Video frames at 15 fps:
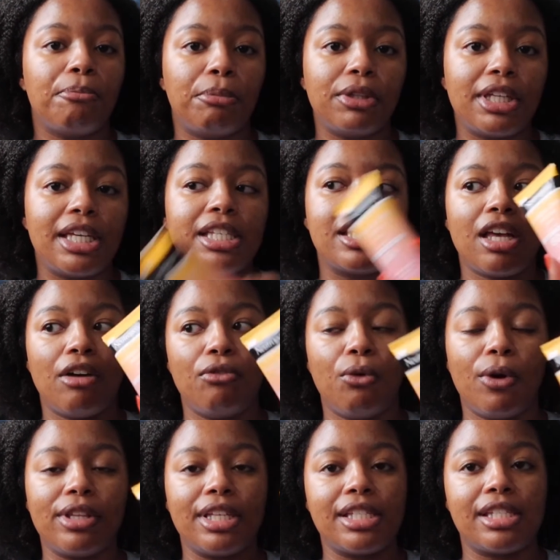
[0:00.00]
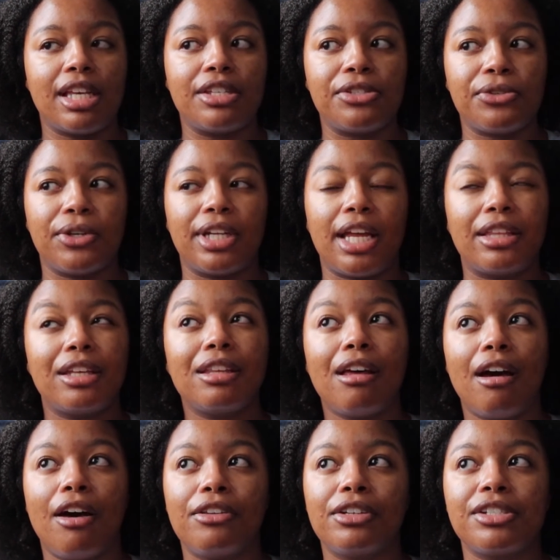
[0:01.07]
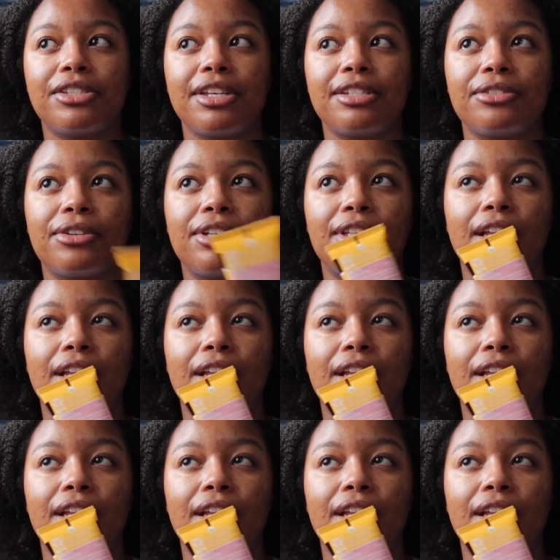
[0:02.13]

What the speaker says: please avoid this sunscreen. I think the other sunscreen